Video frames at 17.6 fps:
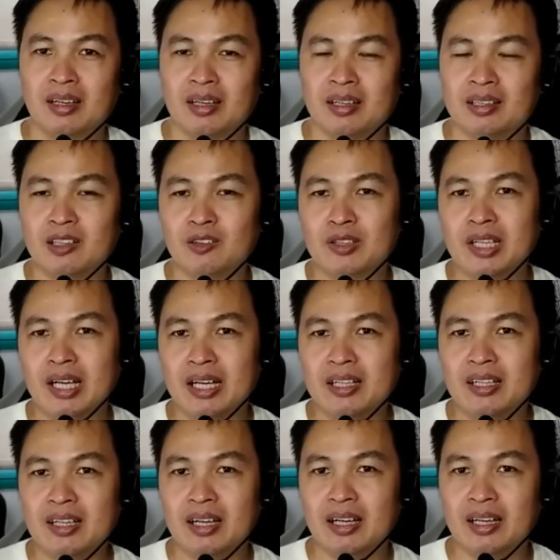Now, the
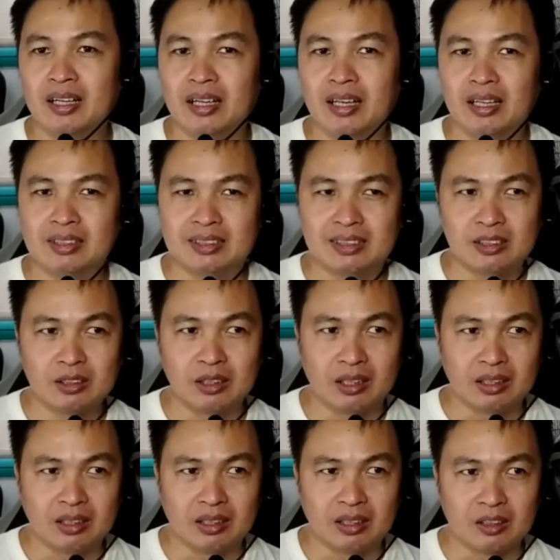other
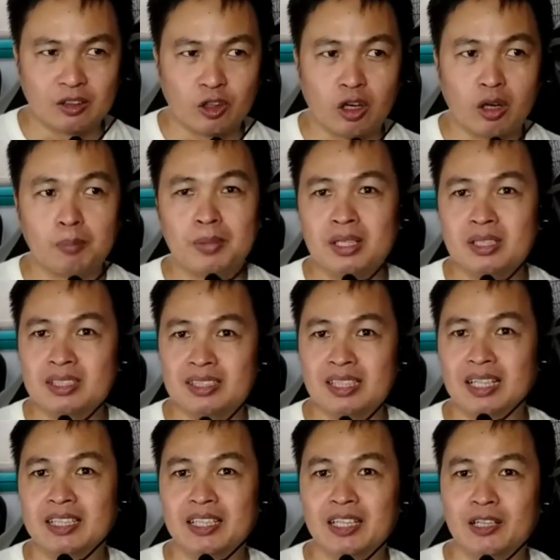common
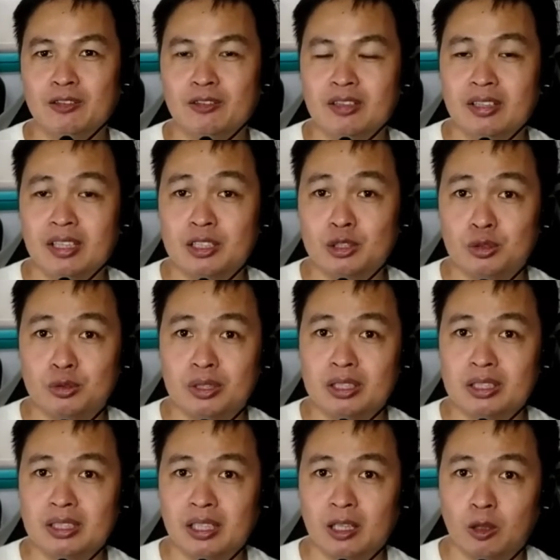study area that
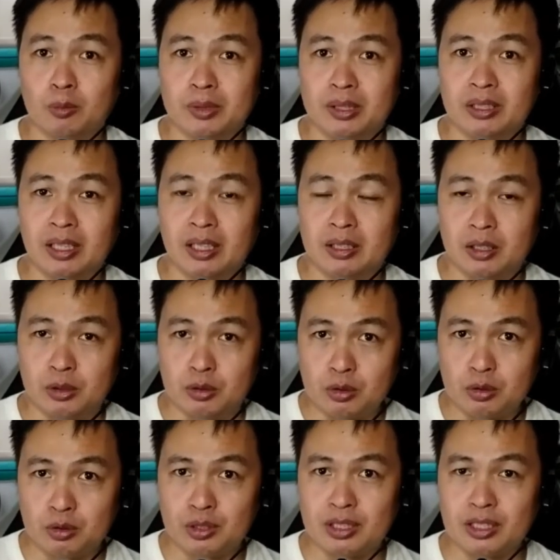students tell me that they
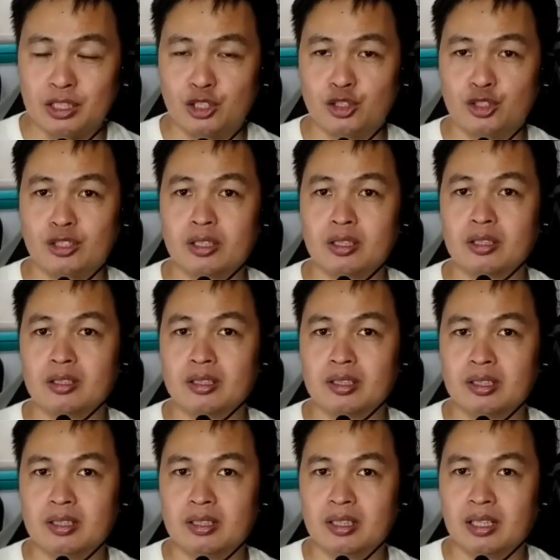use is
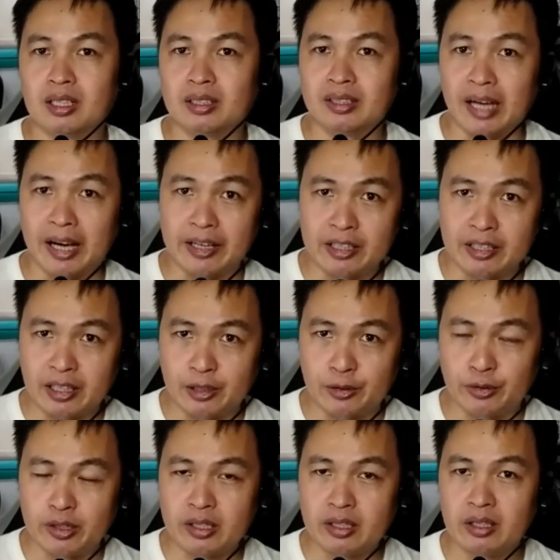the dining
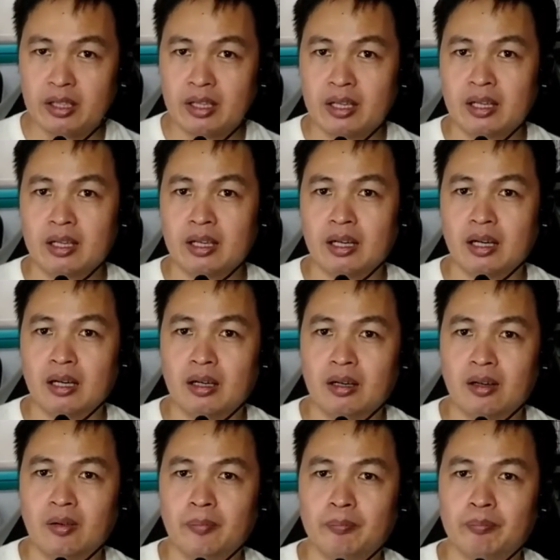area.
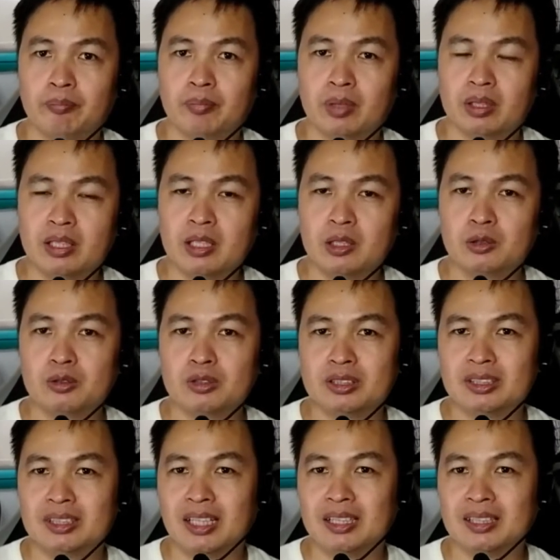But take
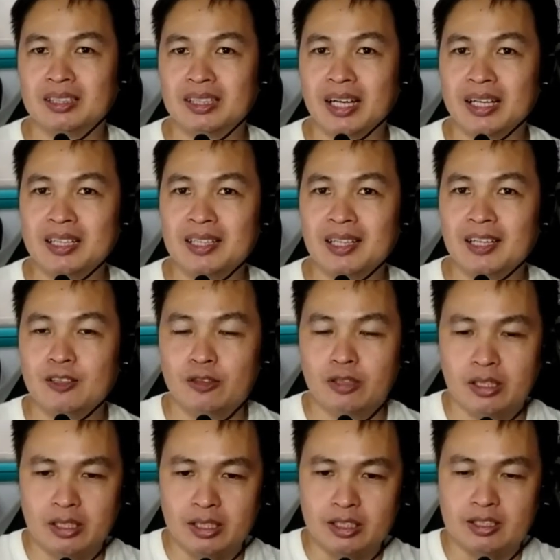note that the dining
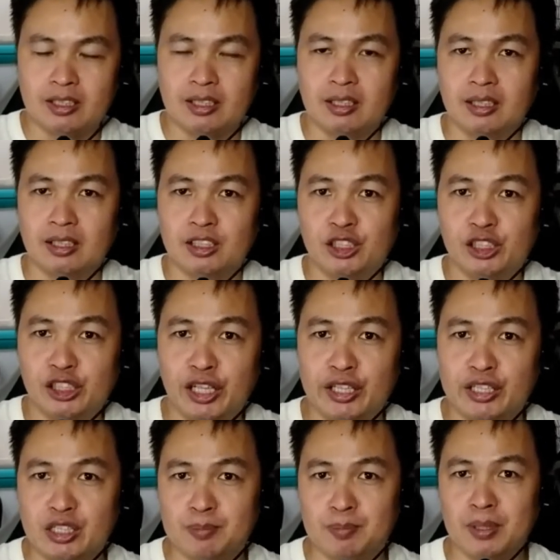area is a
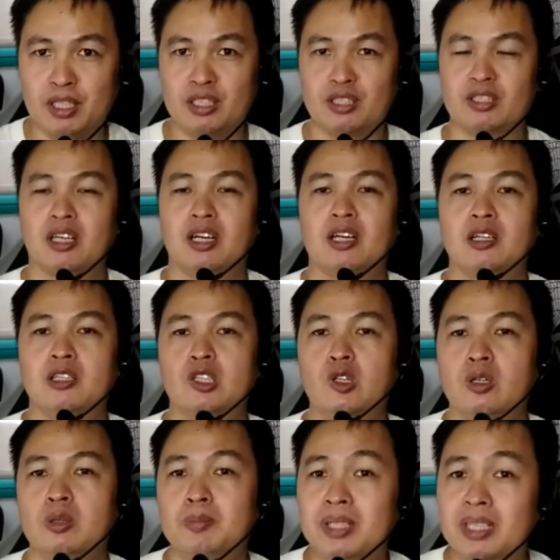shared space.
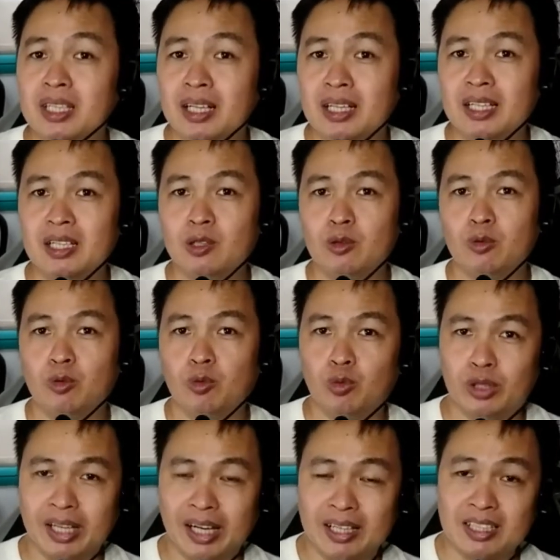So immediately
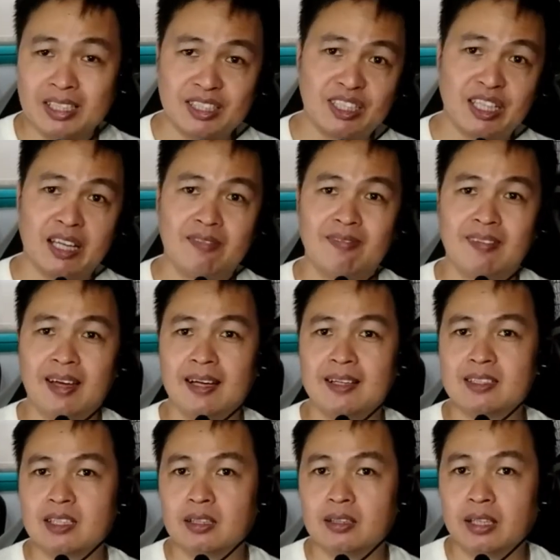we understand
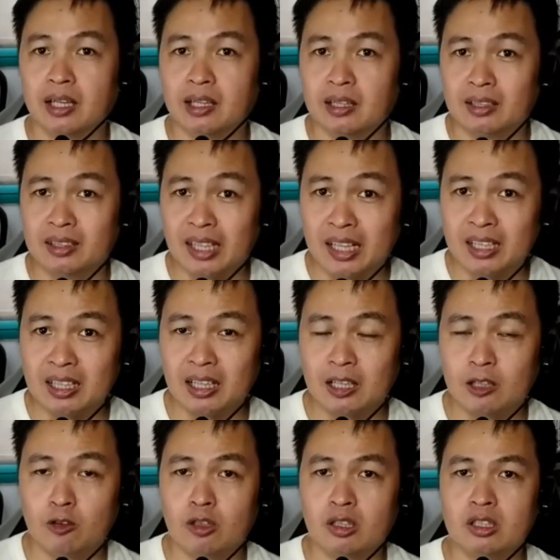that, that the dining
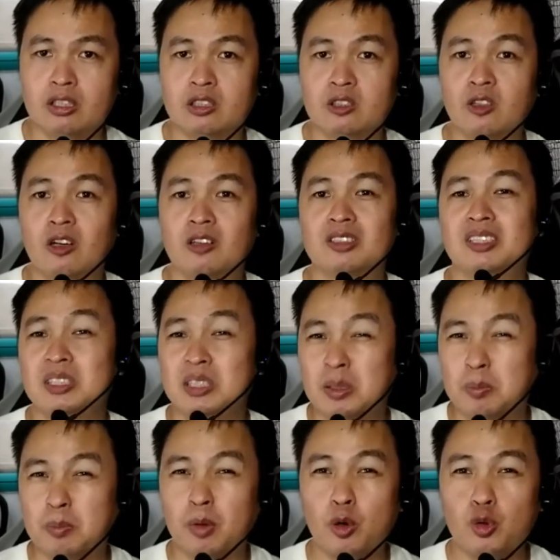area is not
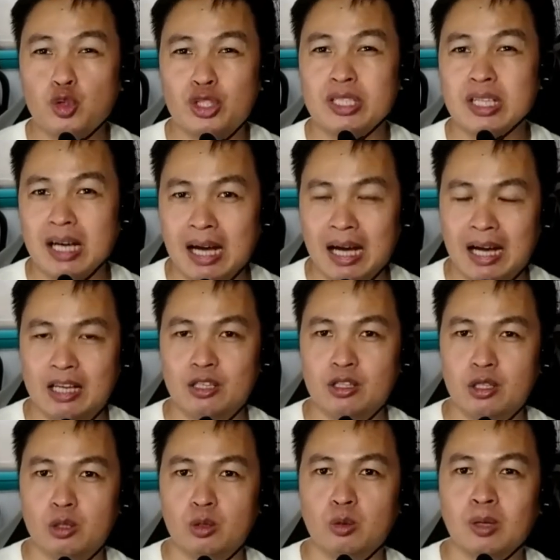the most
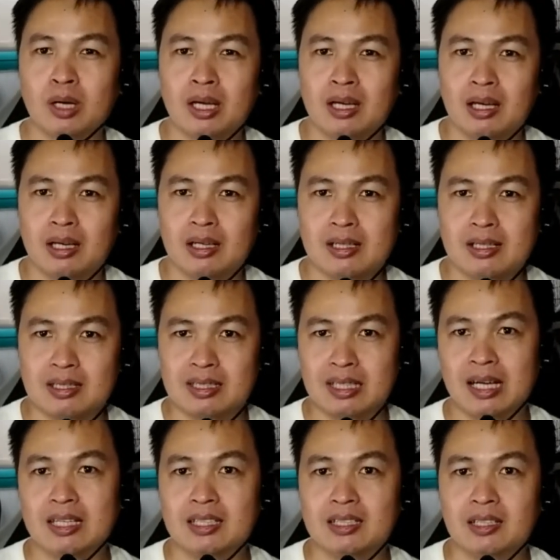ideal
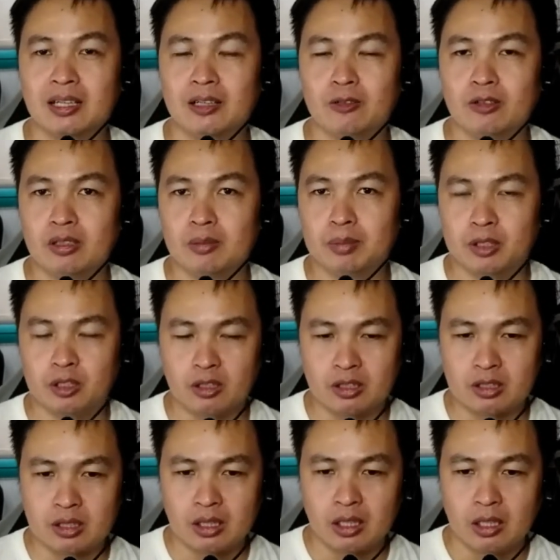studying area,
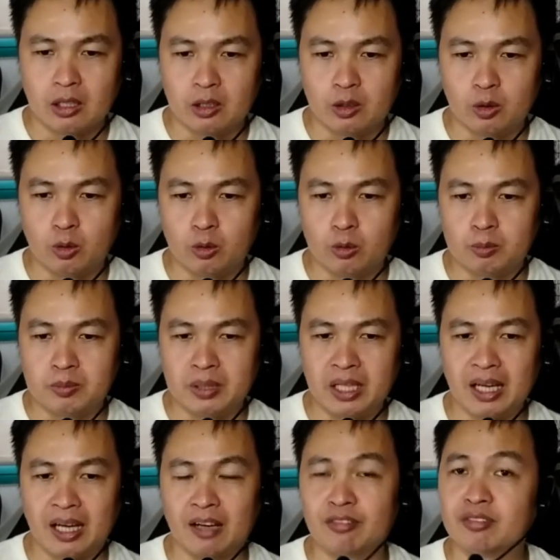because you
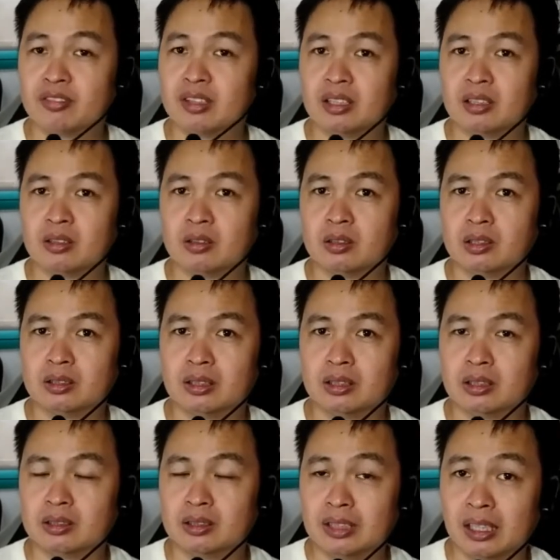may have
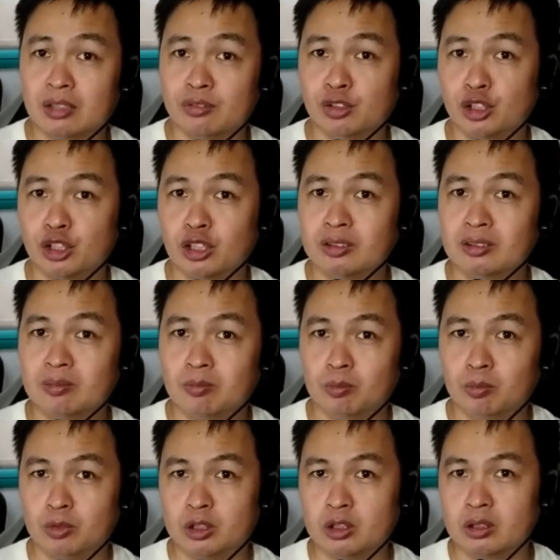the television,
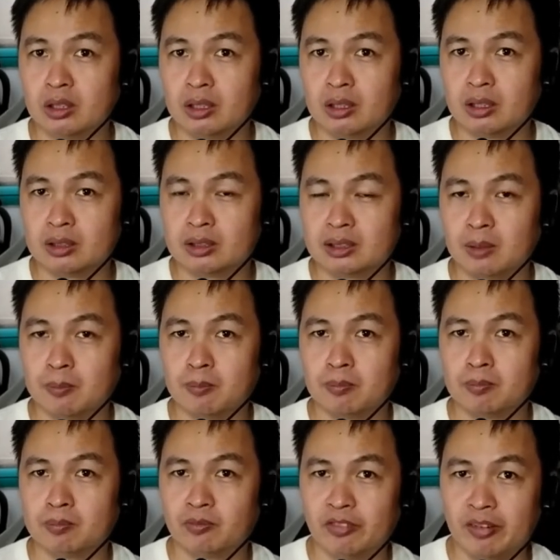which
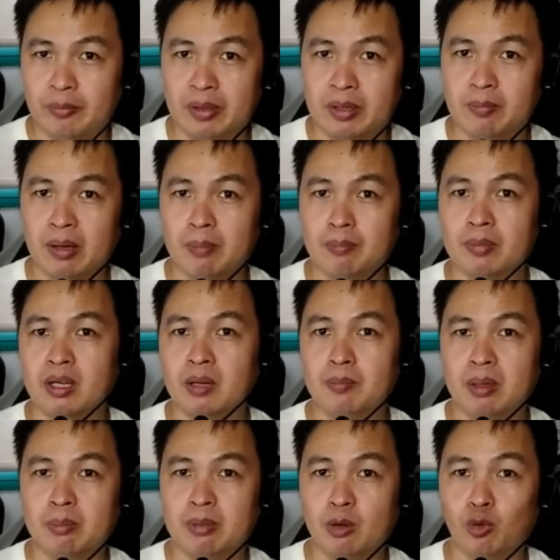some family member
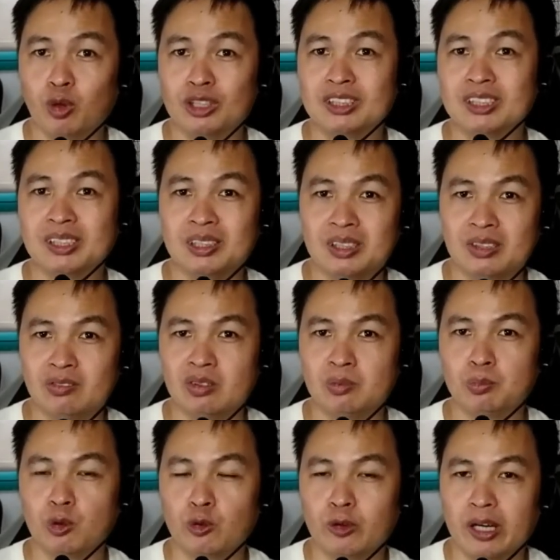may be watching a
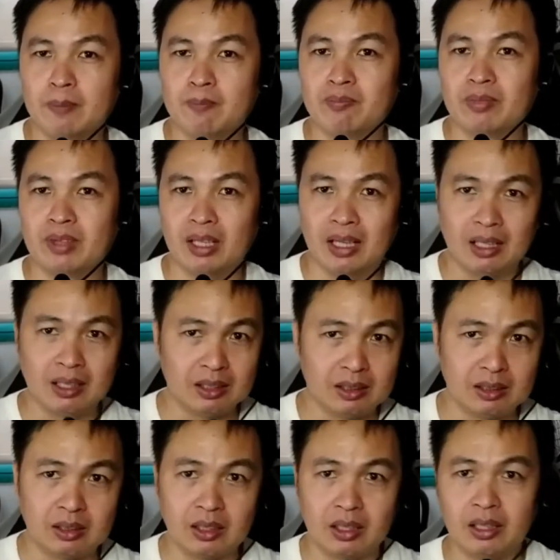TV program
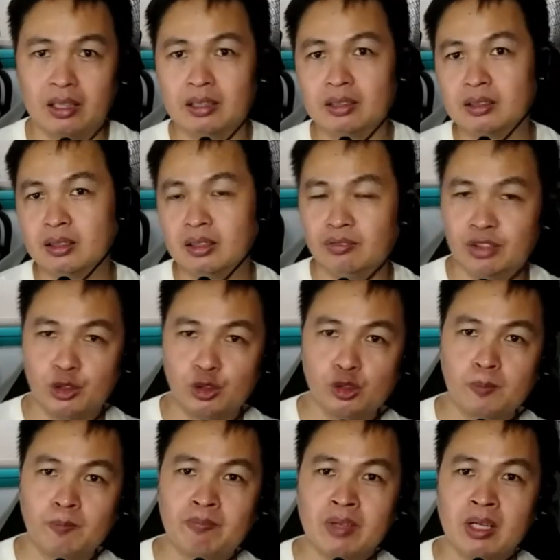in the living
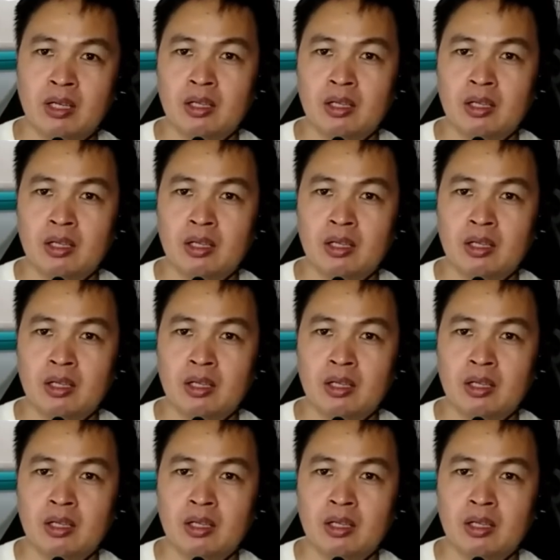room.